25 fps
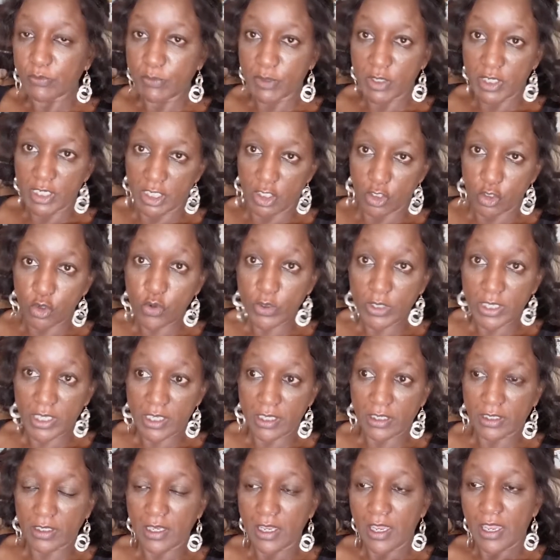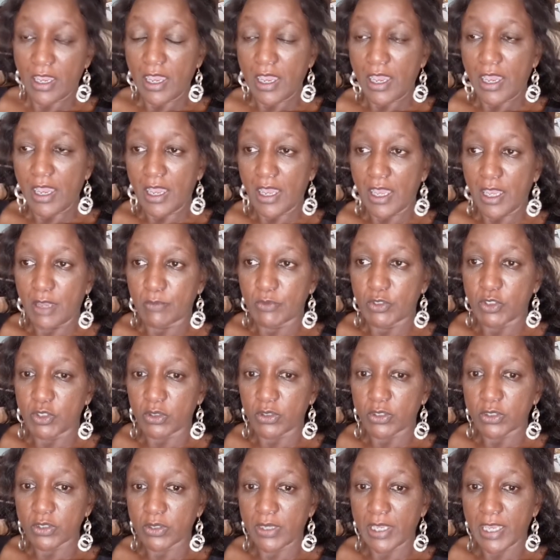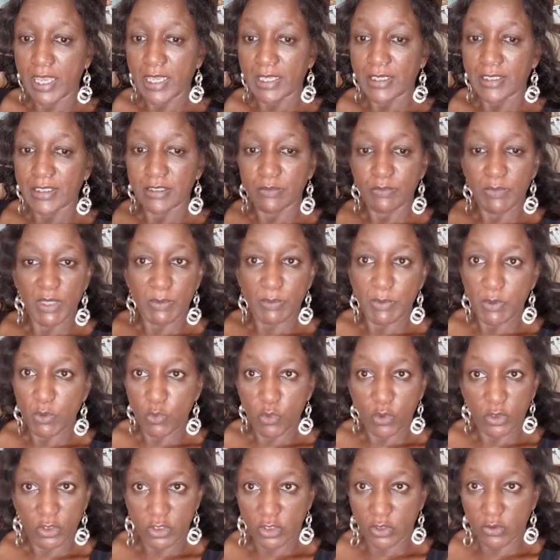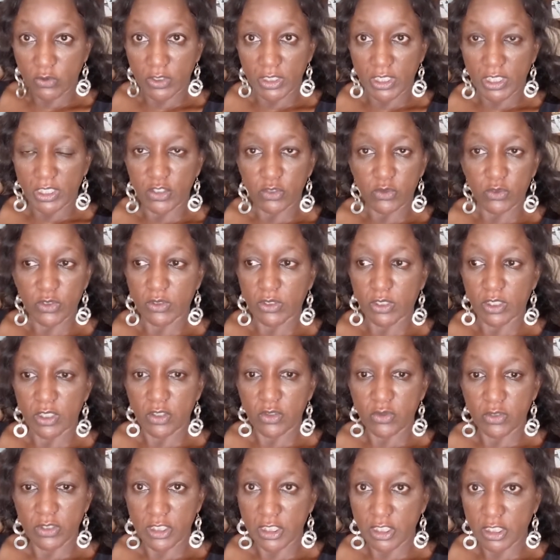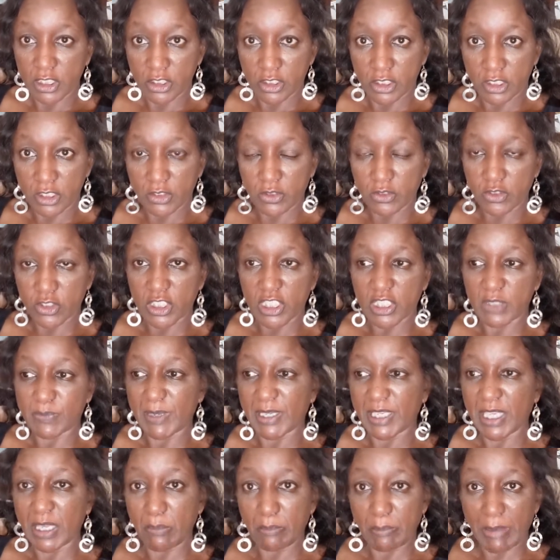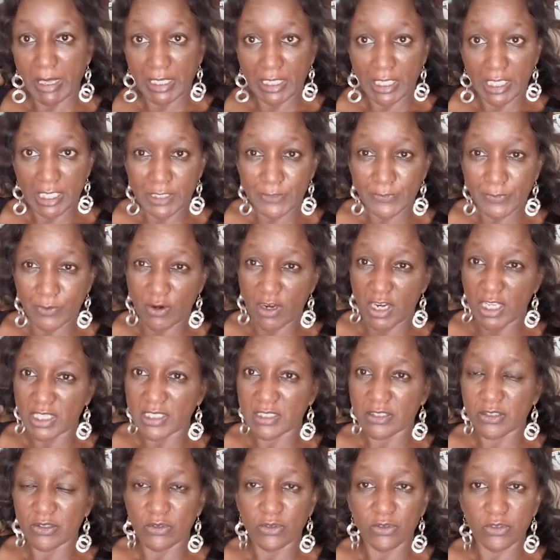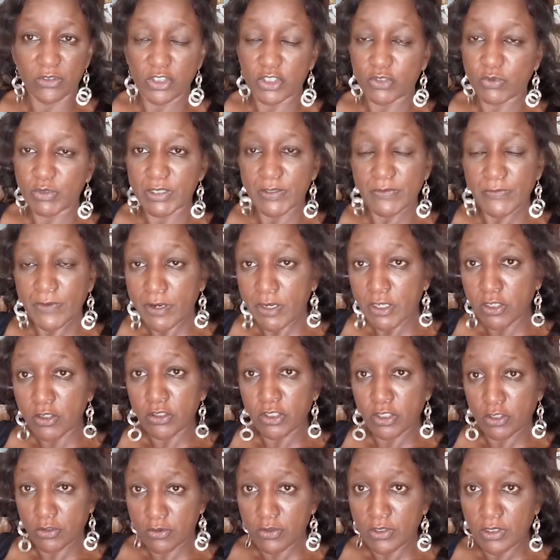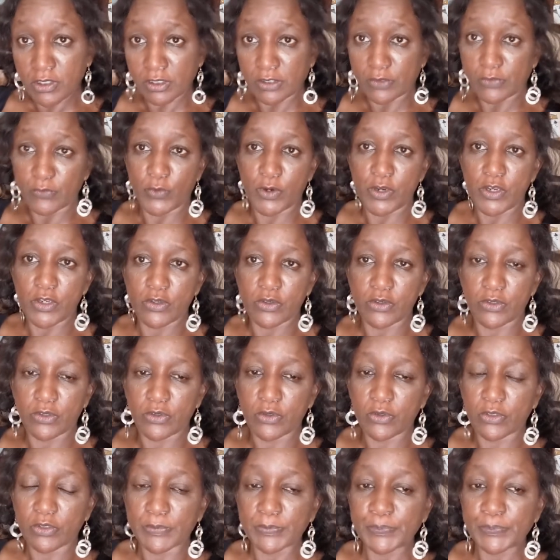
burning, cooking. She also had maybe water on it. She was going to use the dishes, or she's making pancakes for us. So she was a very good cook, very good cook.